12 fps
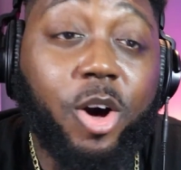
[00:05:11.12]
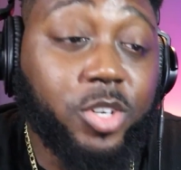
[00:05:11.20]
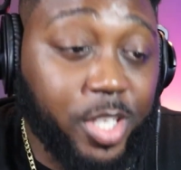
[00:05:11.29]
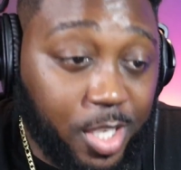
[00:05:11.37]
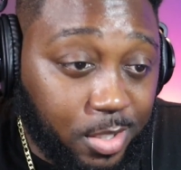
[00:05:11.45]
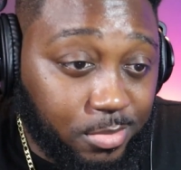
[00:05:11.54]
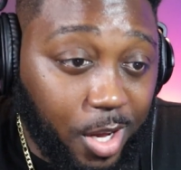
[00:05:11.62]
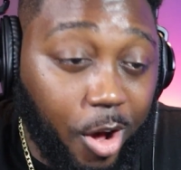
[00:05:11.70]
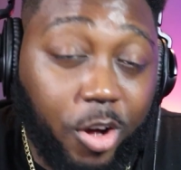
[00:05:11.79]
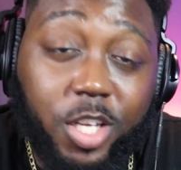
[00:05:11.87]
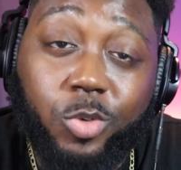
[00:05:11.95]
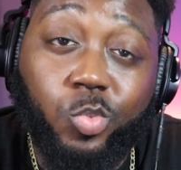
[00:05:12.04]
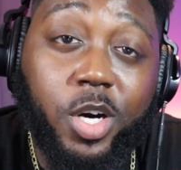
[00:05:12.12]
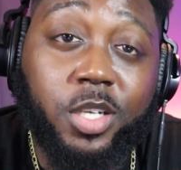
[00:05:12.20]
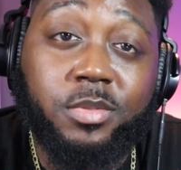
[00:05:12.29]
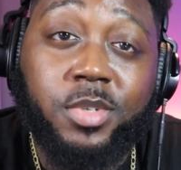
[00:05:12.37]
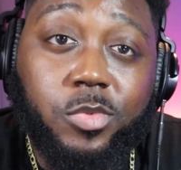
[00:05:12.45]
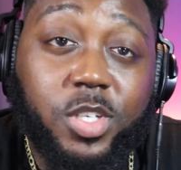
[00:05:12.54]
all there, all in
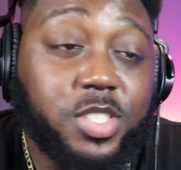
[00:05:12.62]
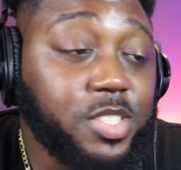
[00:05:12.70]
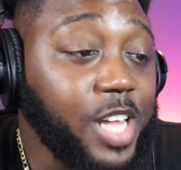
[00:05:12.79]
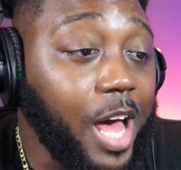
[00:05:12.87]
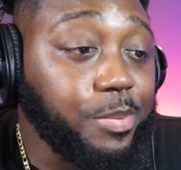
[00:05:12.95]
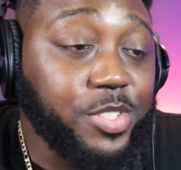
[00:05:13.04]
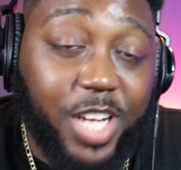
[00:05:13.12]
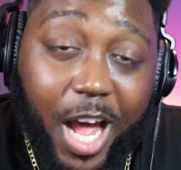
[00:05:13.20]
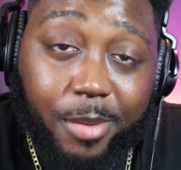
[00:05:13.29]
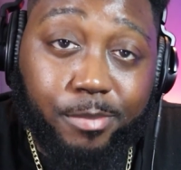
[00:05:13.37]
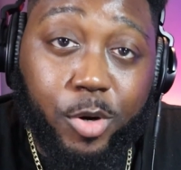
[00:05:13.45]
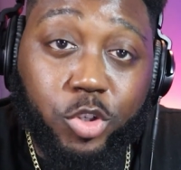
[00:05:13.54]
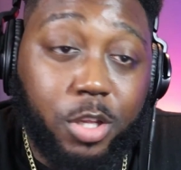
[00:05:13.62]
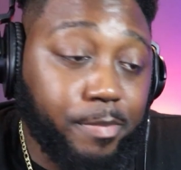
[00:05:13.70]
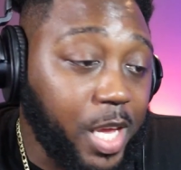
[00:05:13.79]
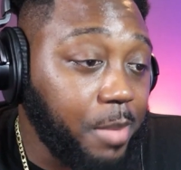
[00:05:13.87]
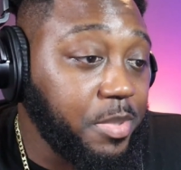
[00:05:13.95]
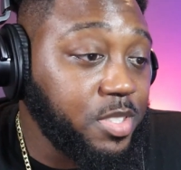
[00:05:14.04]
one, one stop shop. Both the
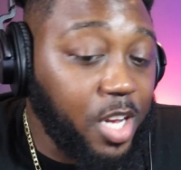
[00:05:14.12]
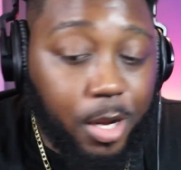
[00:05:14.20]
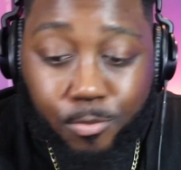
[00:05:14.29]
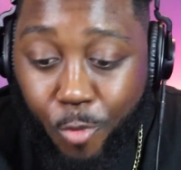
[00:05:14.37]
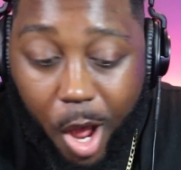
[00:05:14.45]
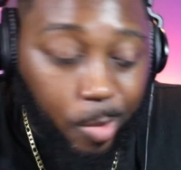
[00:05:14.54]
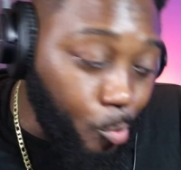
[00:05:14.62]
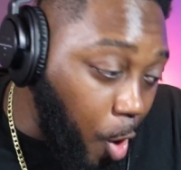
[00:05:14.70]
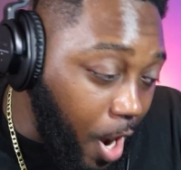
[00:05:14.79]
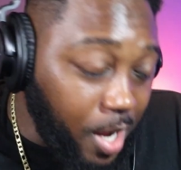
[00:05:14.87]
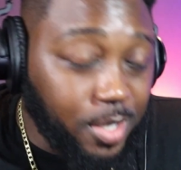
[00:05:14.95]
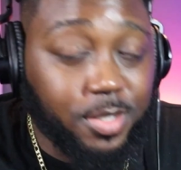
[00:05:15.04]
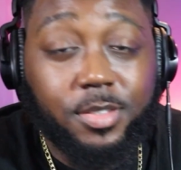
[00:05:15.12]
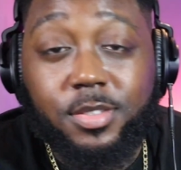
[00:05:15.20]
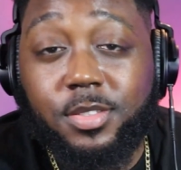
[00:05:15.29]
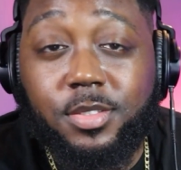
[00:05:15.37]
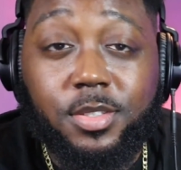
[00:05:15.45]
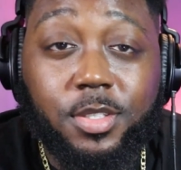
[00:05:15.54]
babies done. Mwah, mwah.
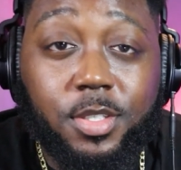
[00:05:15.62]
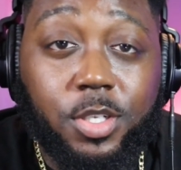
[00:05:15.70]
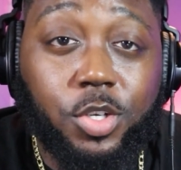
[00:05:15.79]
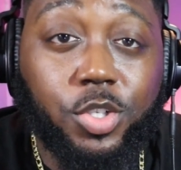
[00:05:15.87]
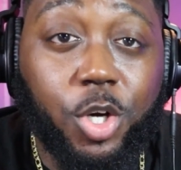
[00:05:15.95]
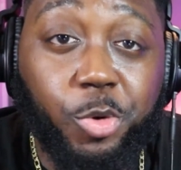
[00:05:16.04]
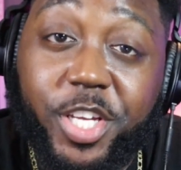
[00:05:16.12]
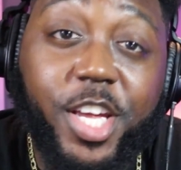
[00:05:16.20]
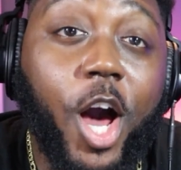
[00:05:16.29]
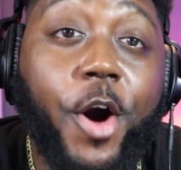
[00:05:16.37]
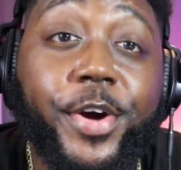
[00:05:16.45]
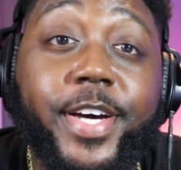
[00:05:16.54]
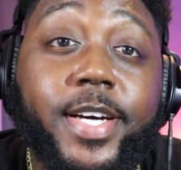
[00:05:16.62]
You know he all